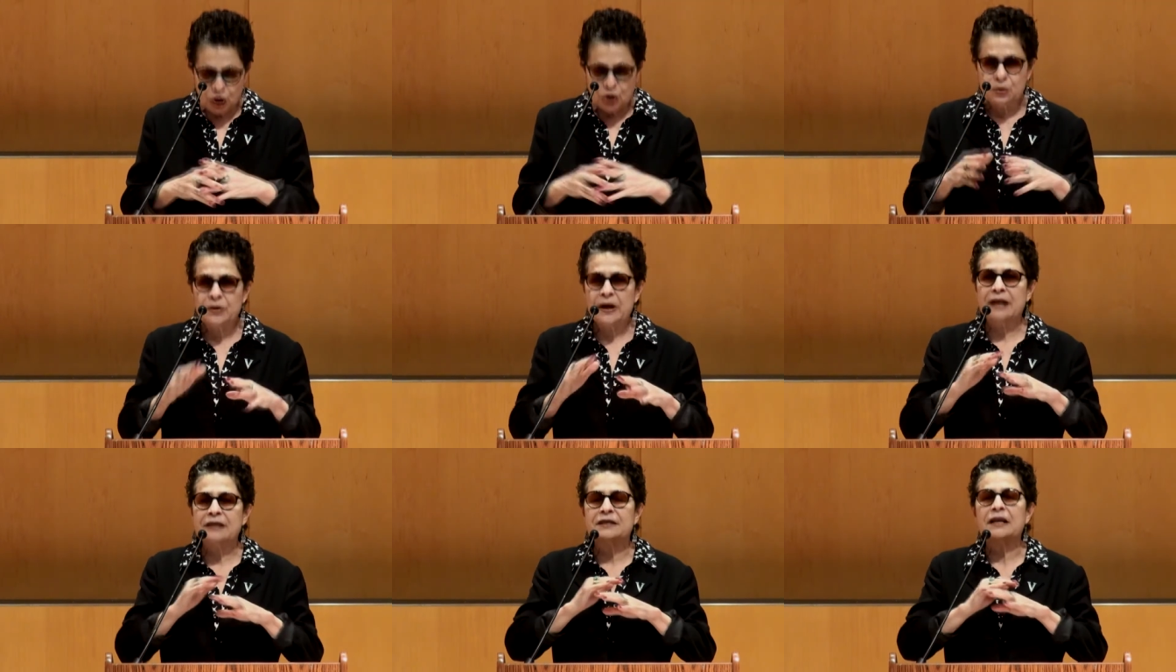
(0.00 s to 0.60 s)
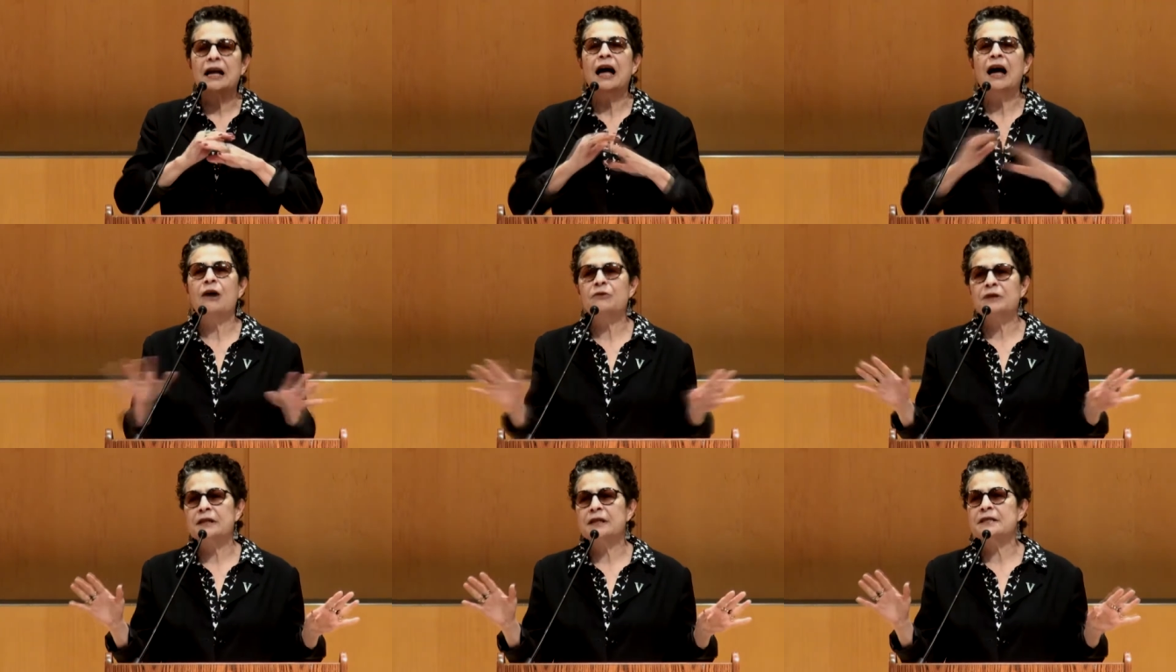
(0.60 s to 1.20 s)
who has
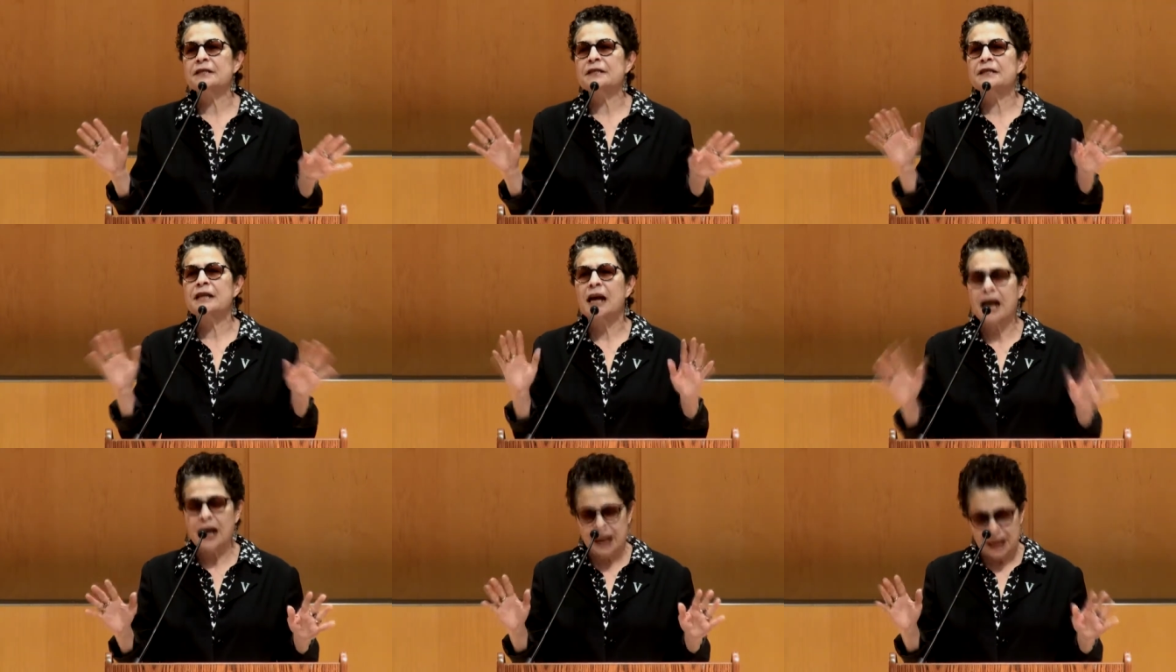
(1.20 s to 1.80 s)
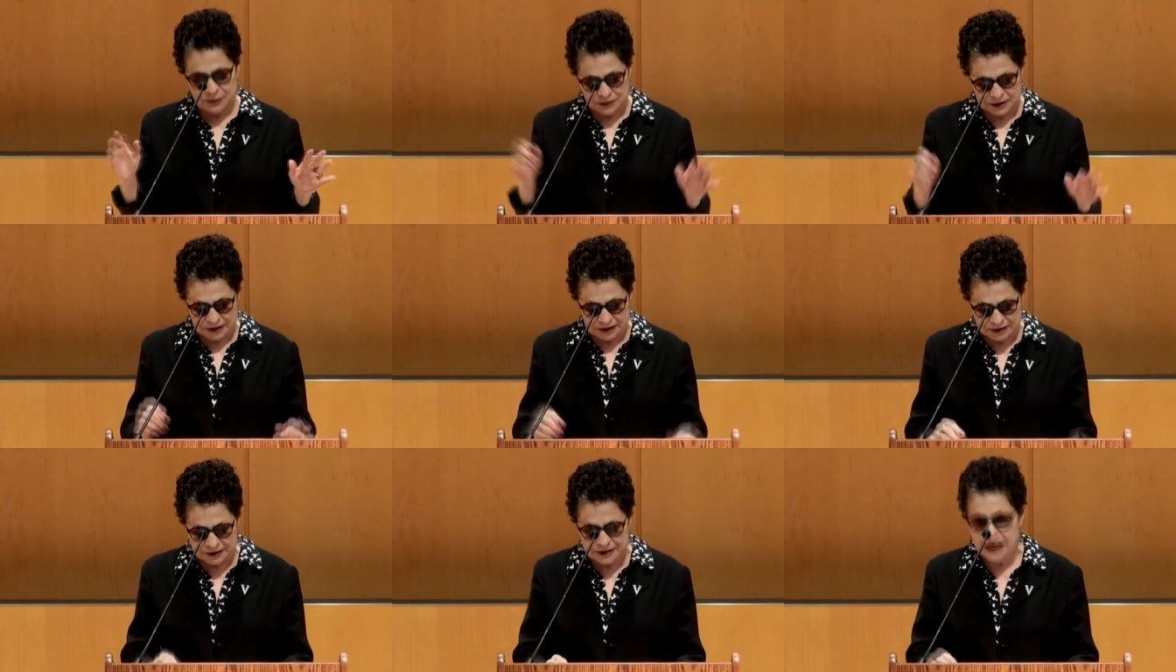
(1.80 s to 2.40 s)
countless times
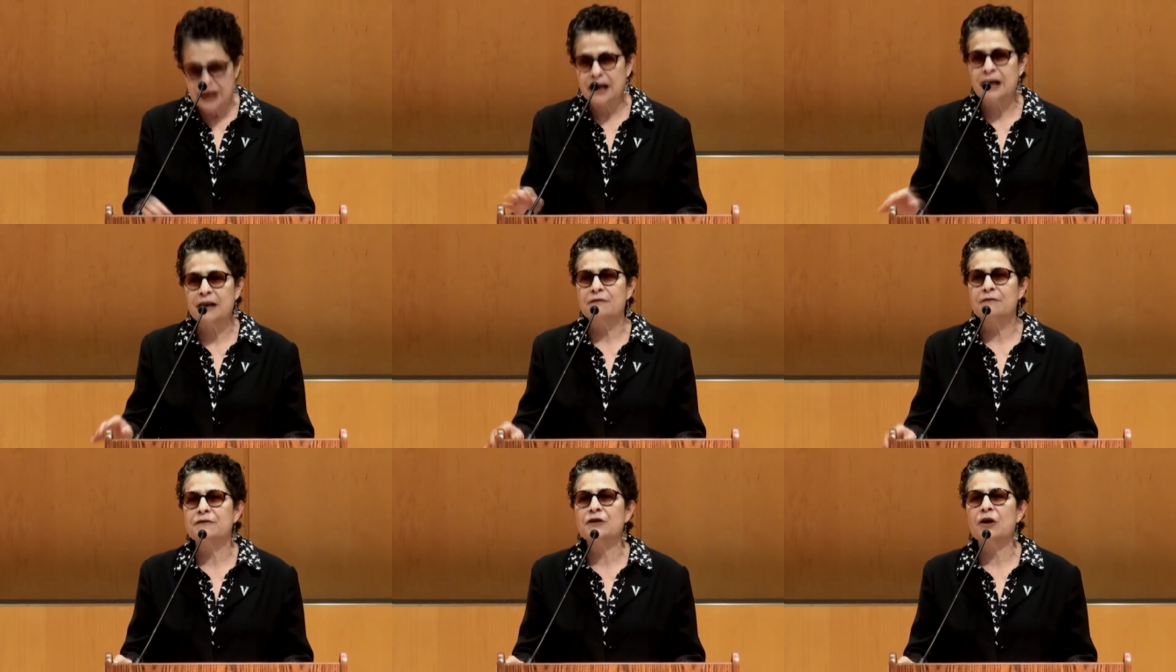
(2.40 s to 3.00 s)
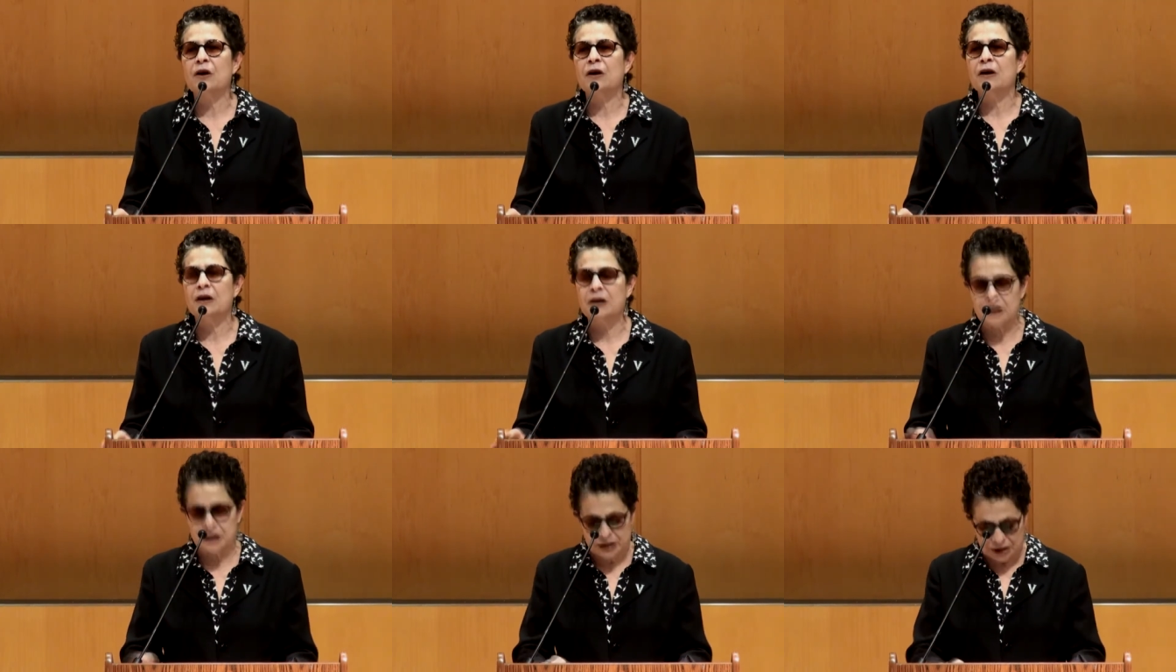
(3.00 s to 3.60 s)
saved
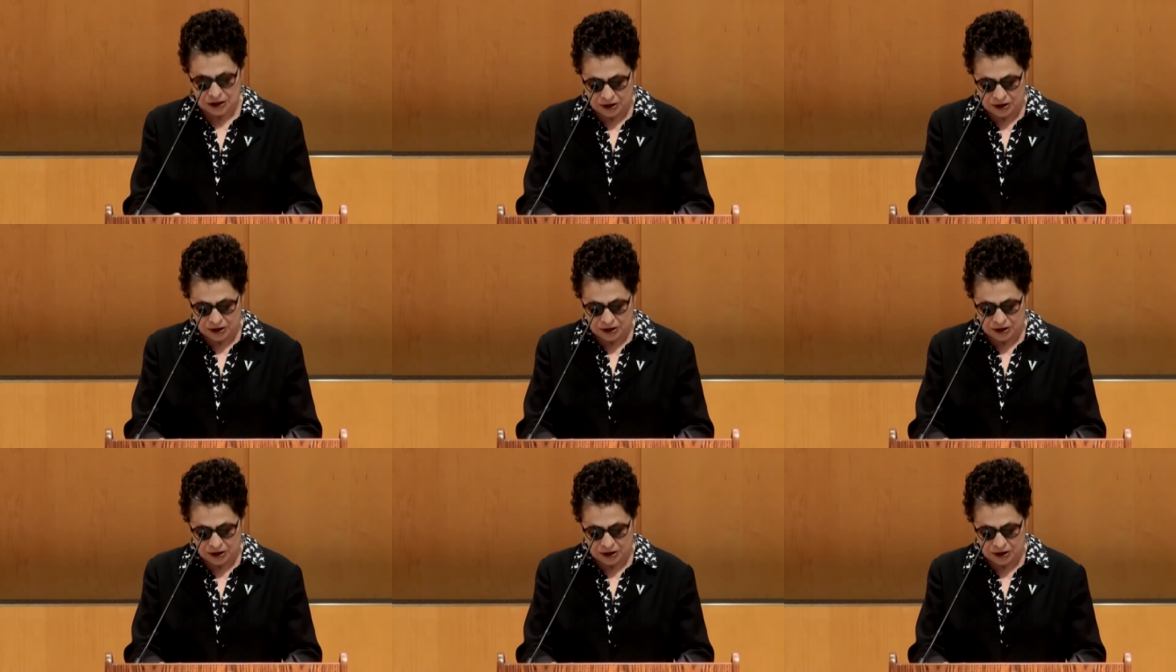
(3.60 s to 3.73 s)
our,